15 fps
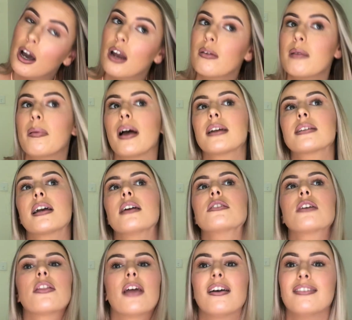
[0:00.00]
I got a wee black skirt,
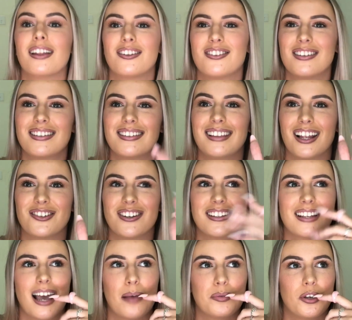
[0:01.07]
and so this literally
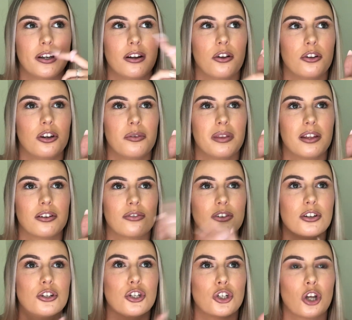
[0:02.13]
has absolutely nothing to do with the
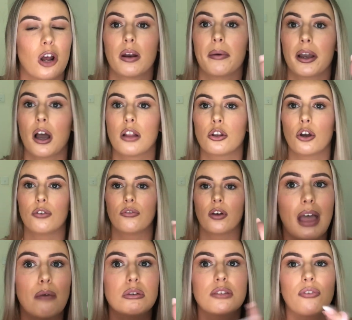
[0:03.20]
interview. Shut up. And I got the outfit,
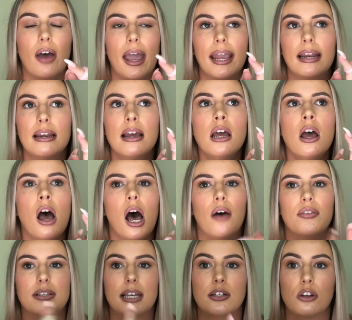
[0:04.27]
that was fine.
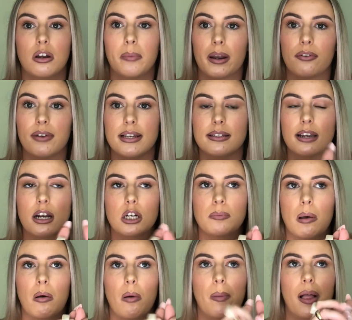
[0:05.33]
Obviously I'd done a bit of research,
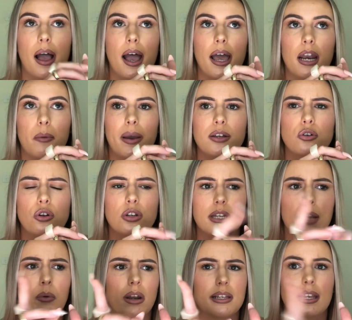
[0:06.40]
blah, blah, blah. And I went on
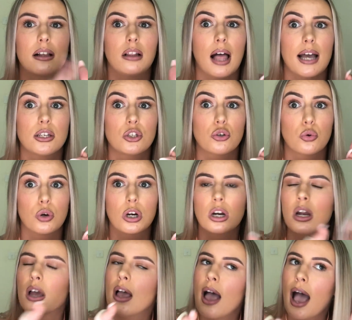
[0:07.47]
to, what is it,
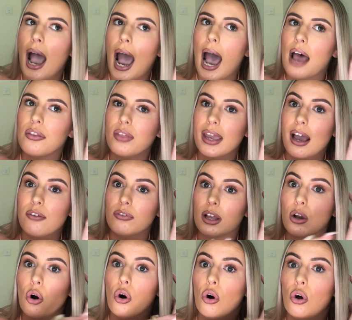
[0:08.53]
Glassdoor. And they have
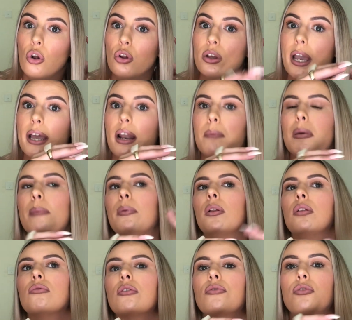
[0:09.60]
like all kind of
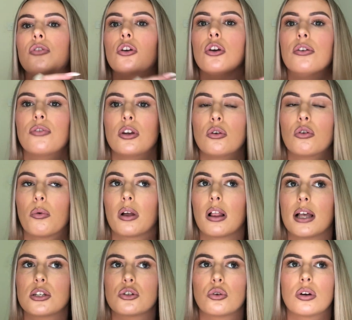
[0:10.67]
people review, if you don't know what
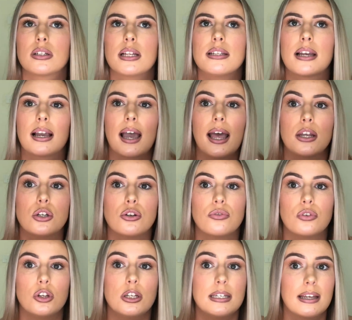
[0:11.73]
Glassdoor is, it's like
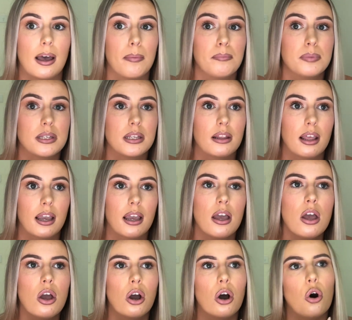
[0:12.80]
interview tips and like,
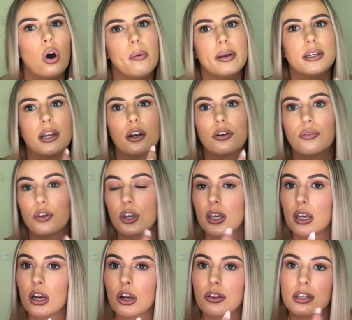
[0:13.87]
oh, I went to an interview
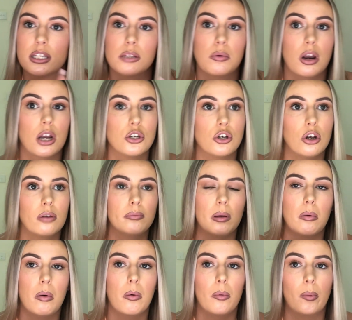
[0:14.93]
here, this is what I done, blah,
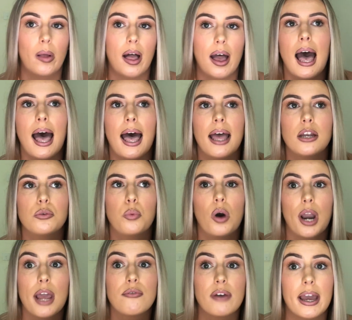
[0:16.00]
blah, blah, blah. And
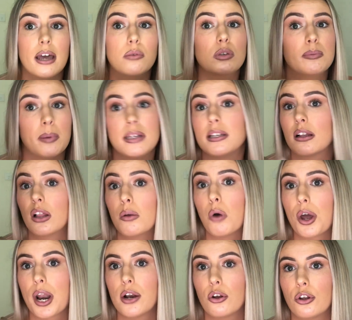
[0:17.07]
what I read was basically
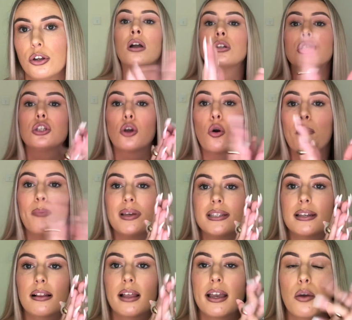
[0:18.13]
what I done. So
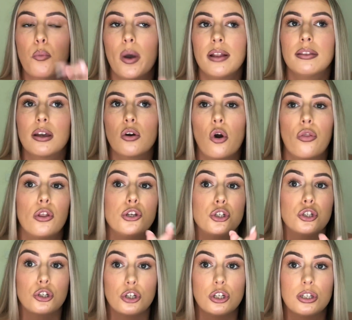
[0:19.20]
basically went there on the
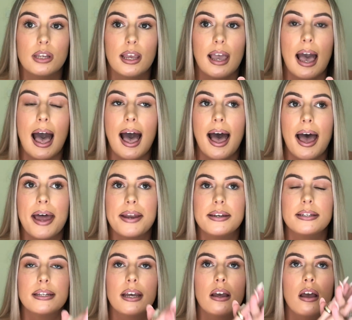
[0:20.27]
Tuesday
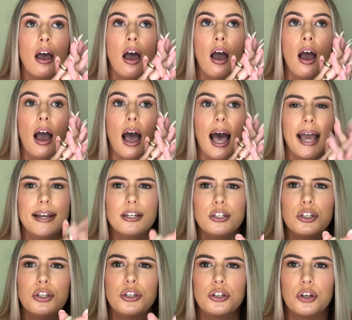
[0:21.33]
and I
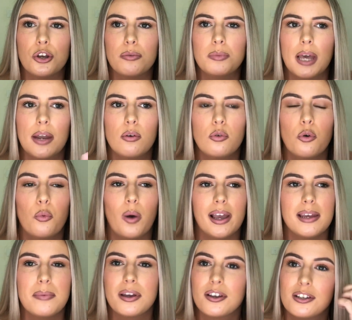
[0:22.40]
just assumed, I don't know
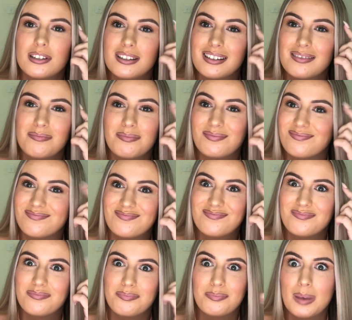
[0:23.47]
why, because
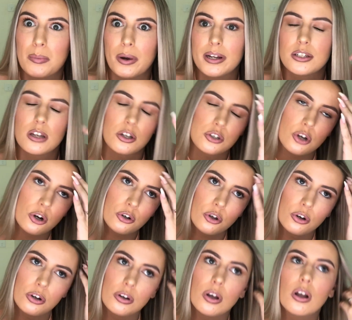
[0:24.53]
my brain's not turned
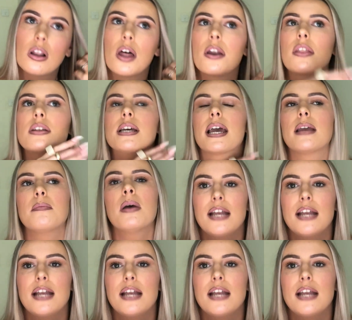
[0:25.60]
on a lot of the time.